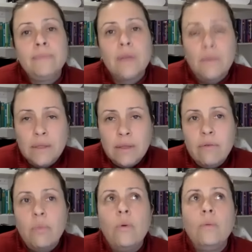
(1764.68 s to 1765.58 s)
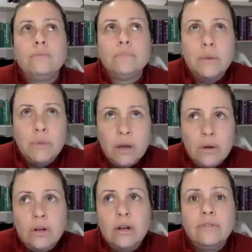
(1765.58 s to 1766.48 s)
I'm unlovable. I'm not
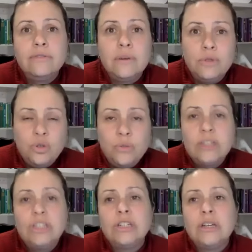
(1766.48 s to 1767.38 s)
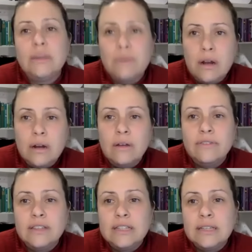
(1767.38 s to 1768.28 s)
good enough. I'm too much. And I'm not
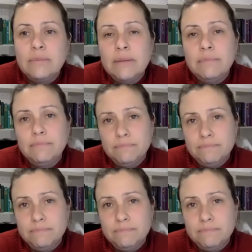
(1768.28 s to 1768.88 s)
enough at the same time.